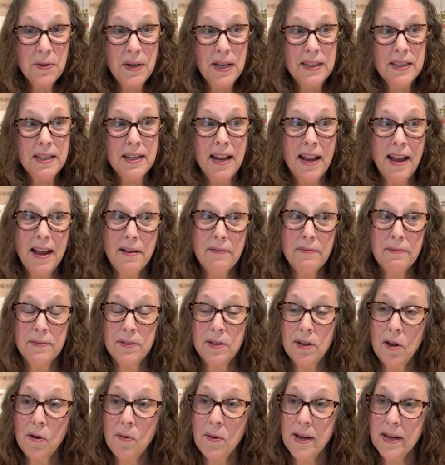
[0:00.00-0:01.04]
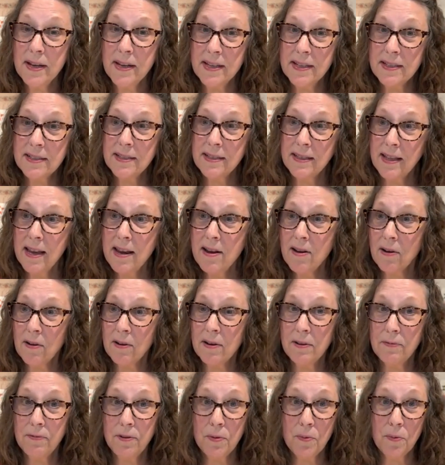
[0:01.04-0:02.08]
and then knowing it's there
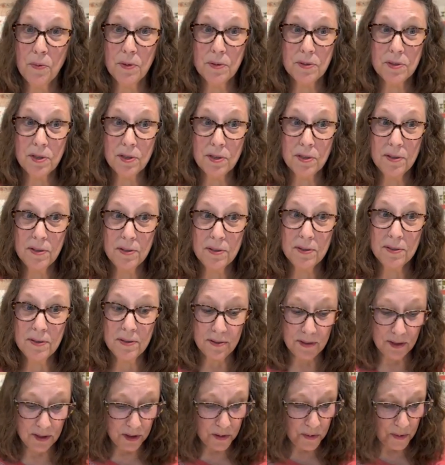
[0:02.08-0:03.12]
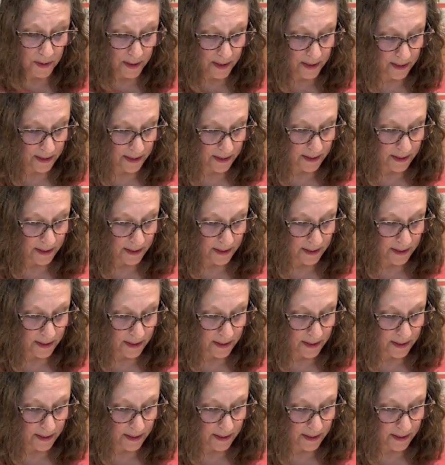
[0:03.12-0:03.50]
if you want to do it.